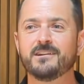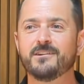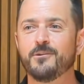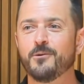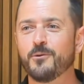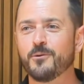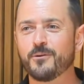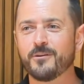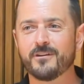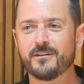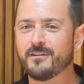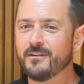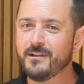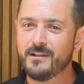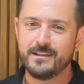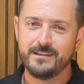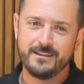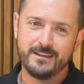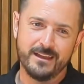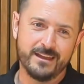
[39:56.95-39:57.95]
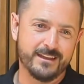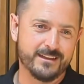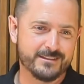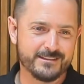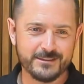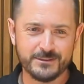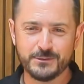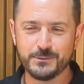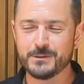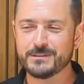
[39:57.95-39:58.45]
or
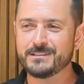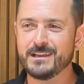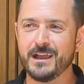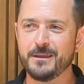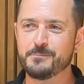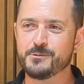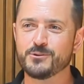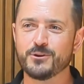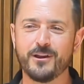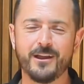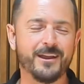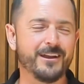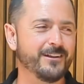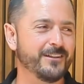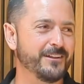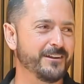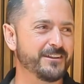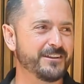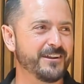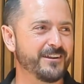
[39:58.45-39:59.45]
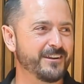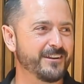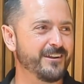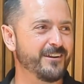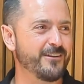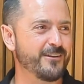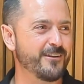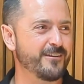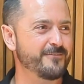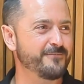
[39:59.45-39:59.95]
to do a time trial on
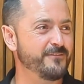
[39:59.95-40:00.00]
our